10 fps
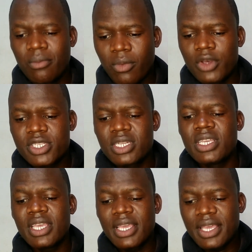
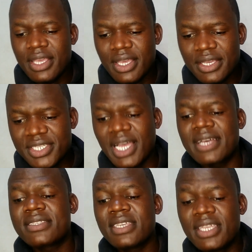mostly
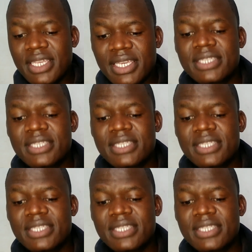shares in